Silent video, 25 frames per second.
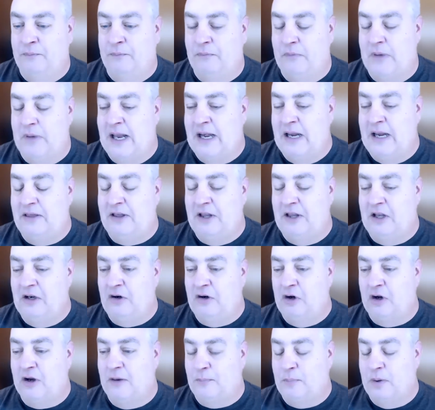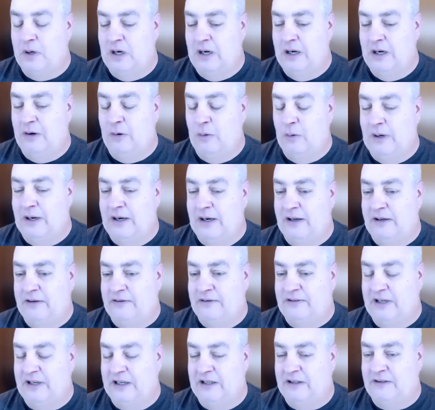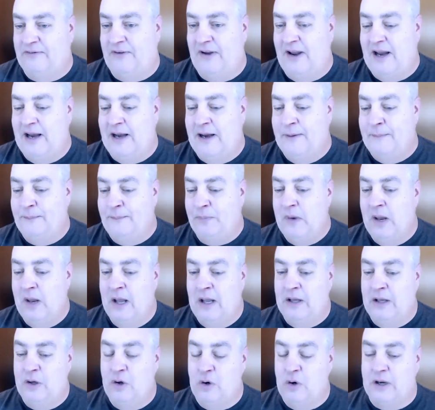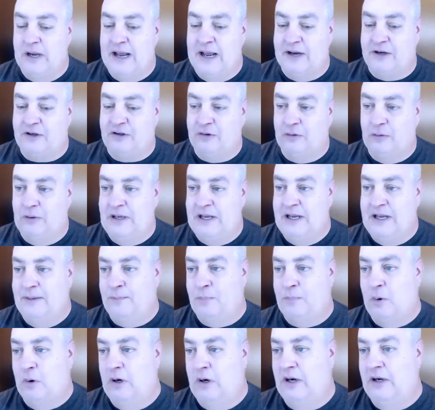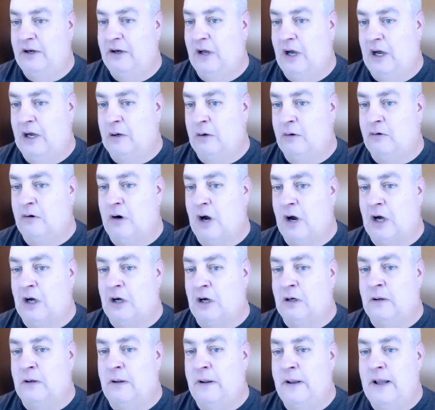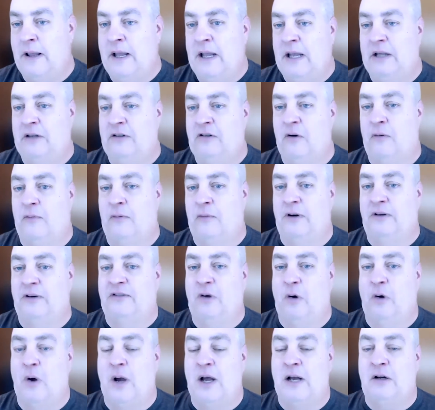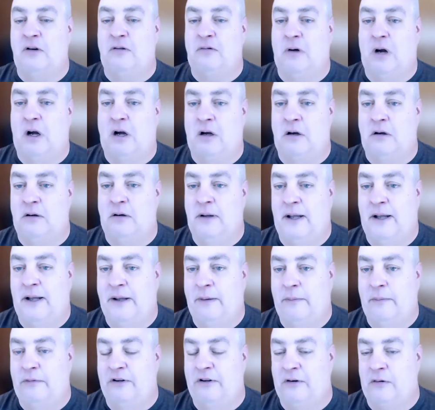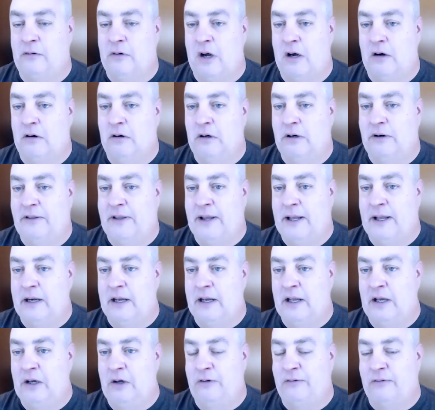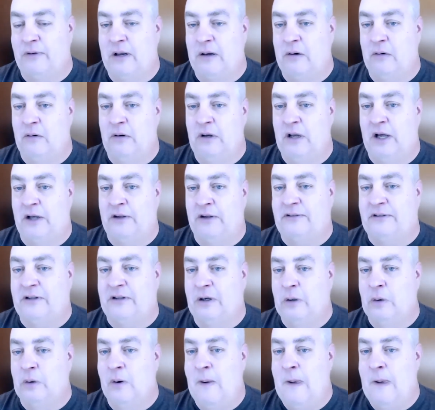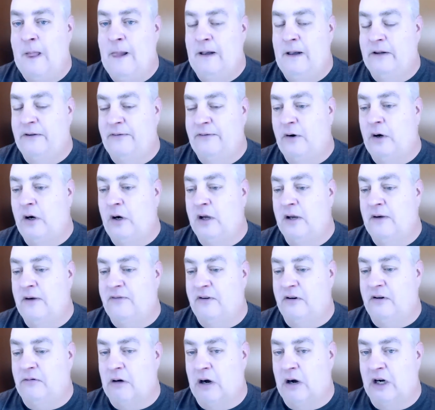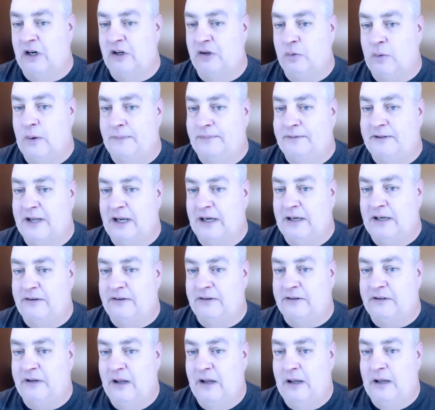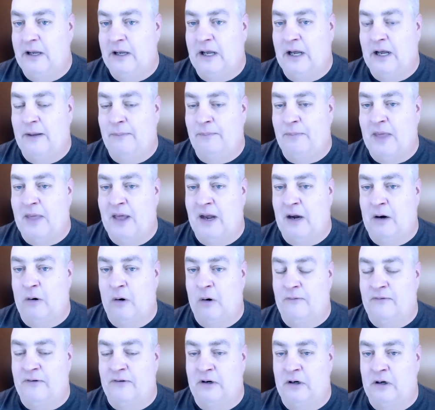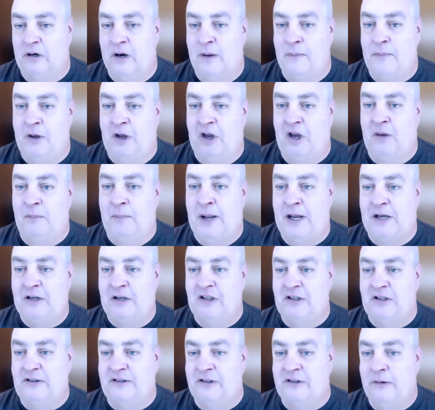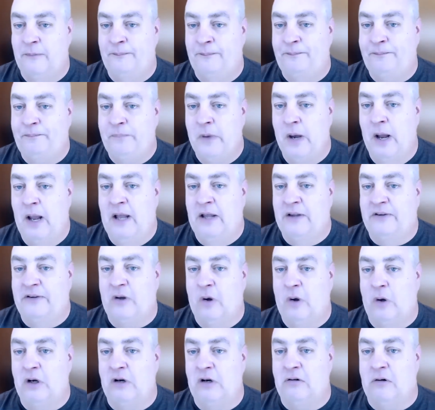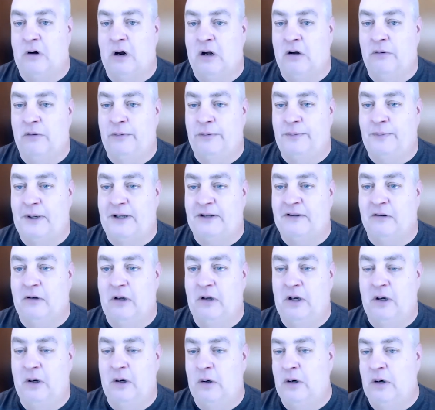anything that you can put into a CSV, you can actually import into OnCrawl and so forth. So OnCrawl is a crawler that I use regularly also. It's very good for large websites that are over 1 million pages. So OnCrawl was basically